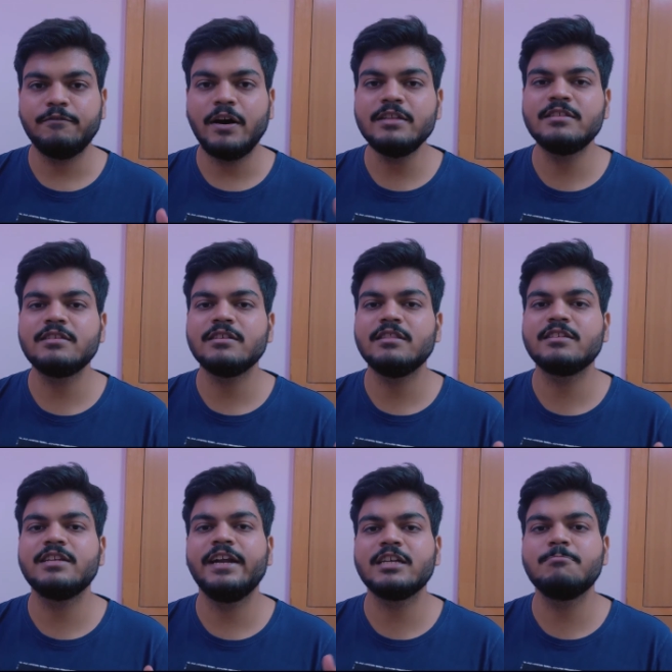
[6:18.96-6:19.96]
once the
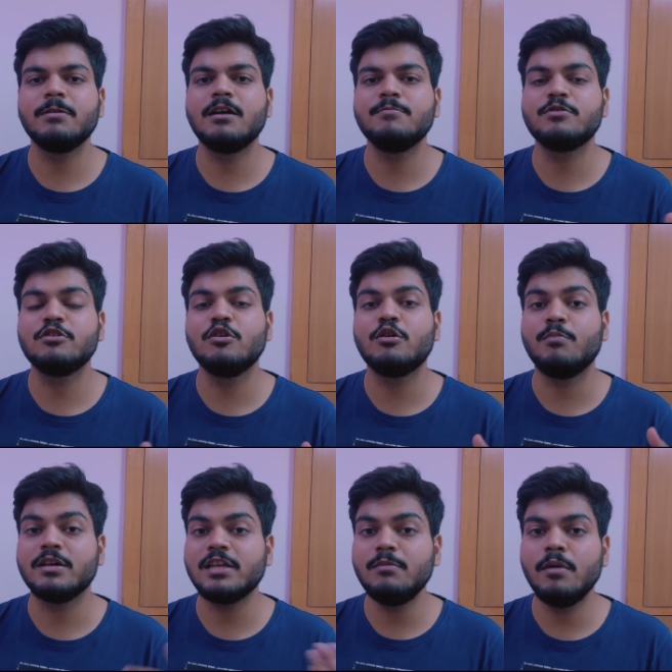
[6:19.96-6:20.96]
syntax becomes your
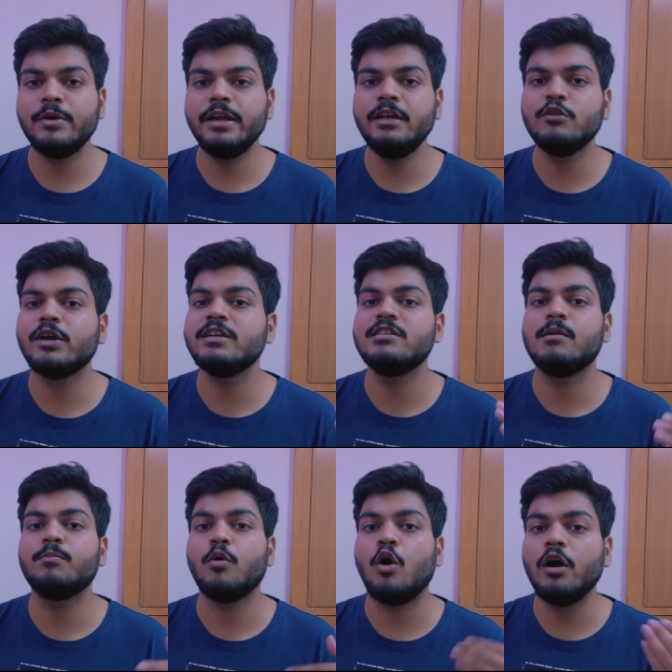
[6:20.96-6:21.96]
muscle memory, you can
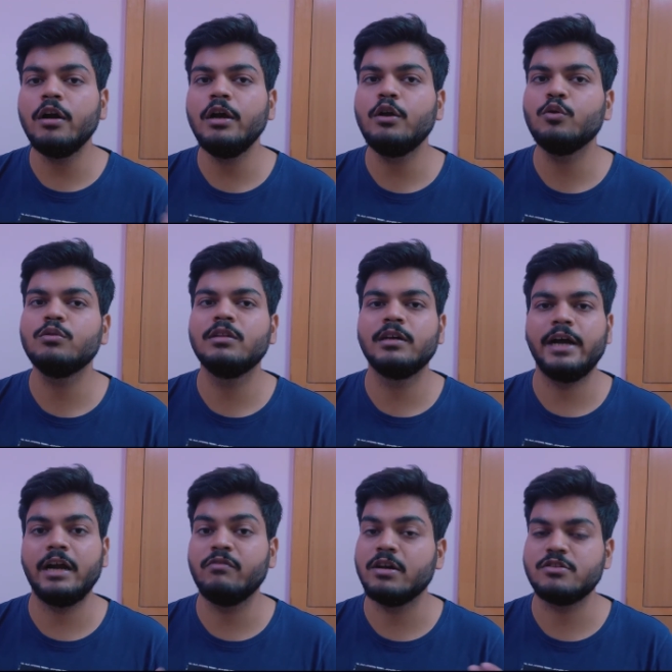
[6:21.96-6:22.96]
jump on to the
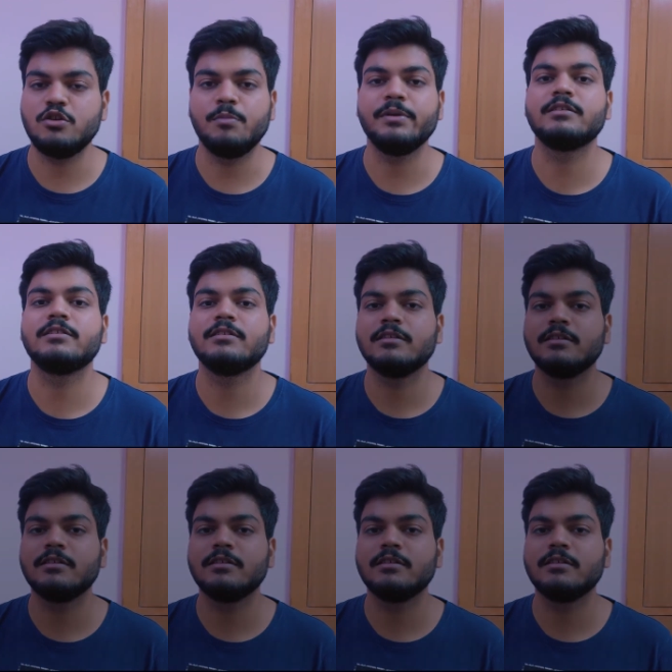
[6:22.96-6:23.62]
advanced topics.